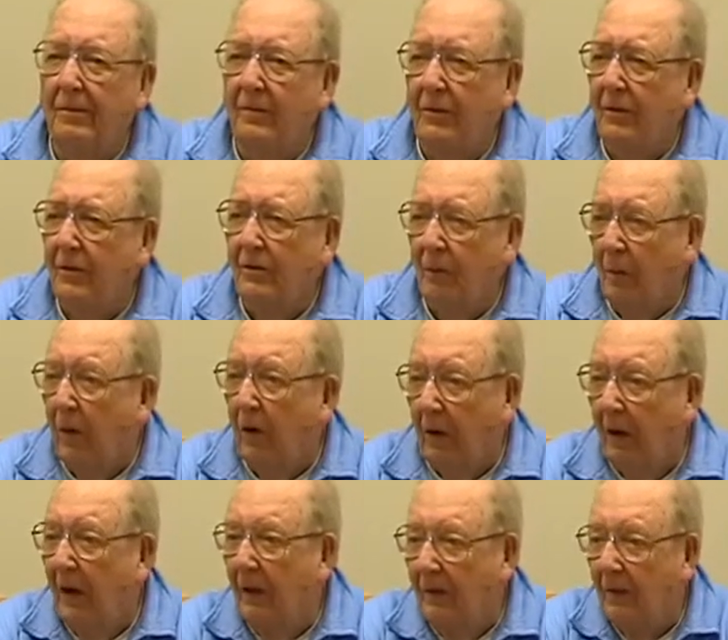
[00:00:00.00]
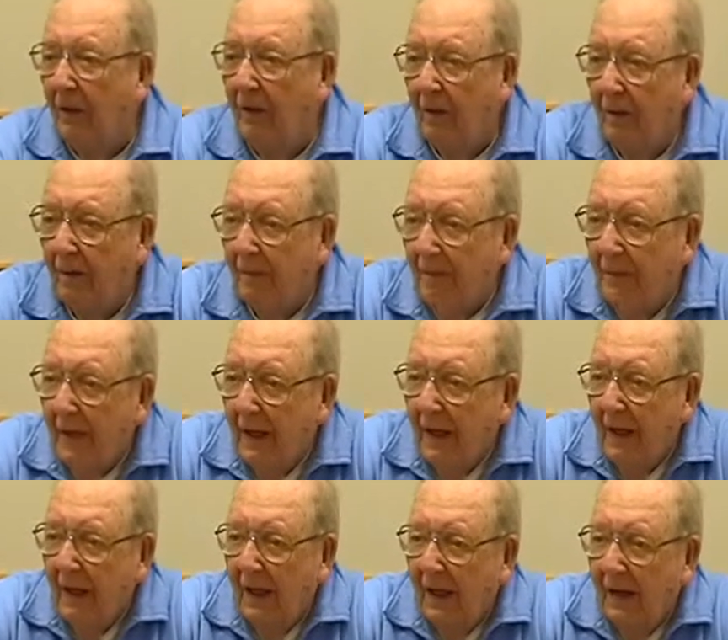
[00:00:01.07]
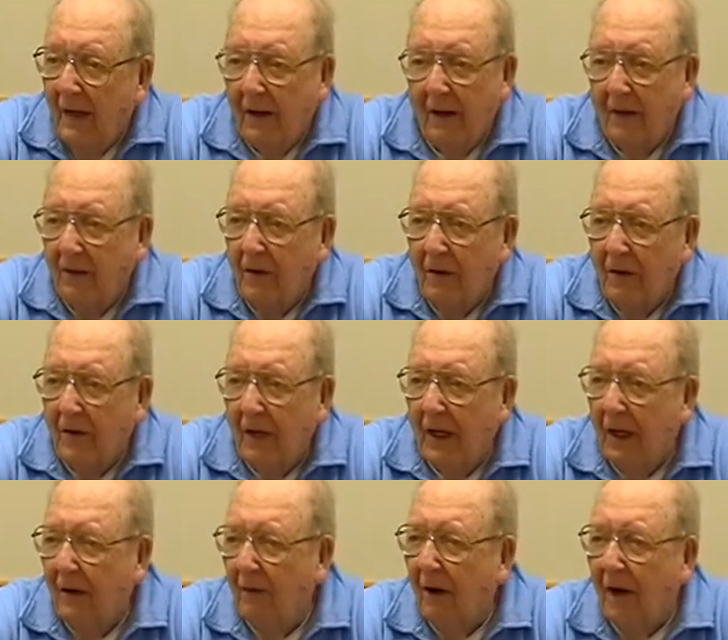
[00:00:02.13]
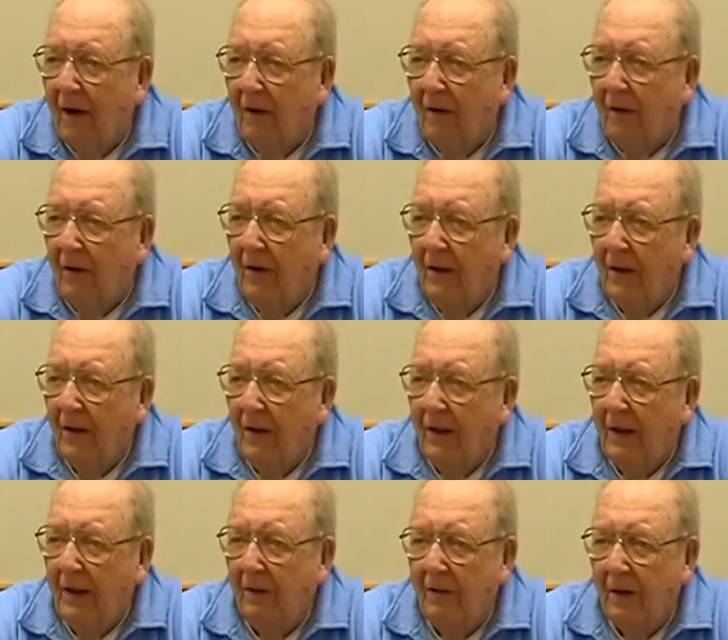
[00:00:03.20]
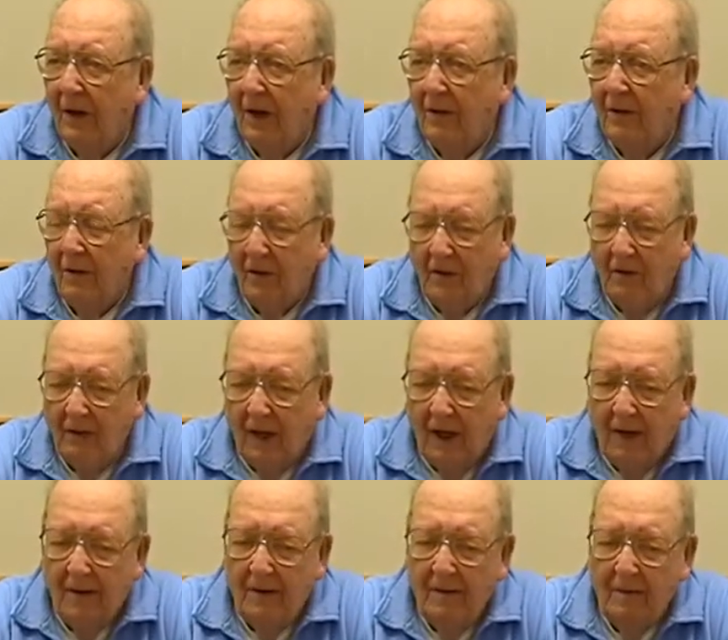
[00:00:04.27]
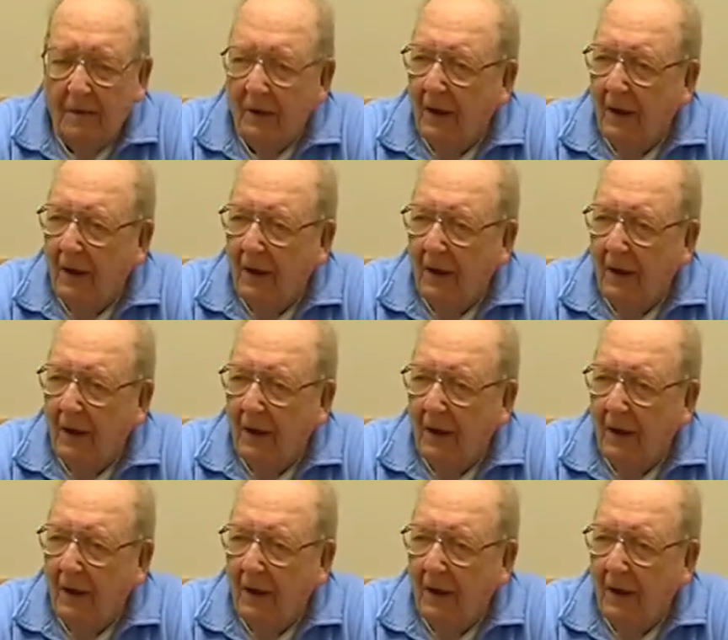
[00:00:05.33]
just work, that's all. Uh, you didn't lay around. Uh, they wouldn't let you do that. You